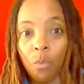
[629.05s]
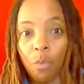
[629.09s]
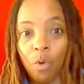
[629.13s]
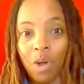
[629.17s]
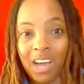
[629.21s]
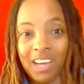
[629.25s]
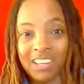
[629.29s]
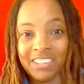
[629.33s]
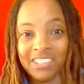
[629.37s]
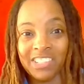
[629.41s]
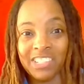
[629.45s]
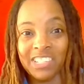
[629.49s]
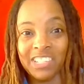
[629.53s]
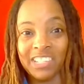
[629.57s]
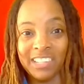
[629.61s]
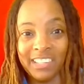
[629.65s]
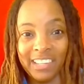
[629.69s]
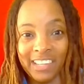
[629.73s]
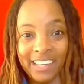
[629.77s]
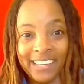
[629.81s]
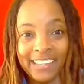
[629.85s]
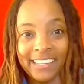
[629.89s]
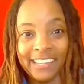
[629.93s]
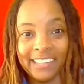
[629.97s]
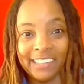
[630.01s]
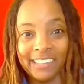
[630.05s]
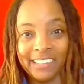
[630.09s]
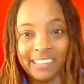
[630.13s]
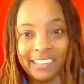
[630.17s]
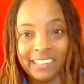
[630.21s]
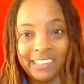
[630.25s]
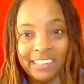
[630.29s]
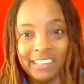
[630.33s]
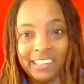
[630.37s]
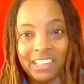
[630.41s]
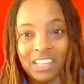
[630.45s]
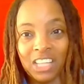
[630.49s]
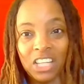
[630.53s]
washing like
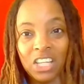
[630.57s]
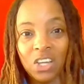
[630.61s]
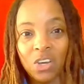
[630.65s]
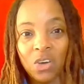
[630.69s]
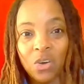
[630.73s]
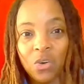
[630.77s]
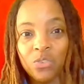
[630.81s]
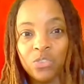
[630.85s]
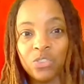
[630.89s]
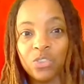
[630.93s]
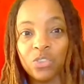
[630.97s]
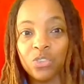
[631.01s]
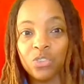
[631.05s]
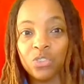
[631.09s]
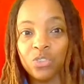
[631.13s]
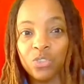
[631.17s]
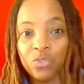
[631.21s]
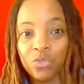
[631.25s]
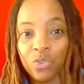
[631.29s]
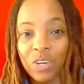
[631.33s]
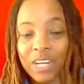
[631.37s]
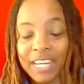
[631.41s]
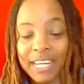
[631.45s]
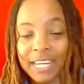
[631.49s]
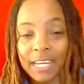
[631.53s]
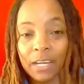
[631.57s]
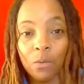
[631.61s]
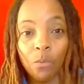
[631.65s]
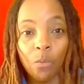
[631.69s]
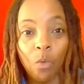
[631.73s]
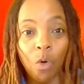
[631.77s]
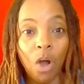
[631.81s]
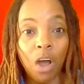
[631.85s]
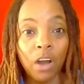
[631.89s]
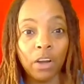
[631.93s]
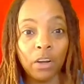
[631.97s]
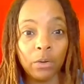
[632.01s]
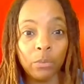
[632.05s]
clothes or drinking
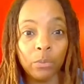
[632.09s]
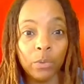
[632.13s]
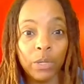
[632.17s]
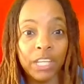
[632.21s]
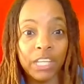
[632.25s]
water.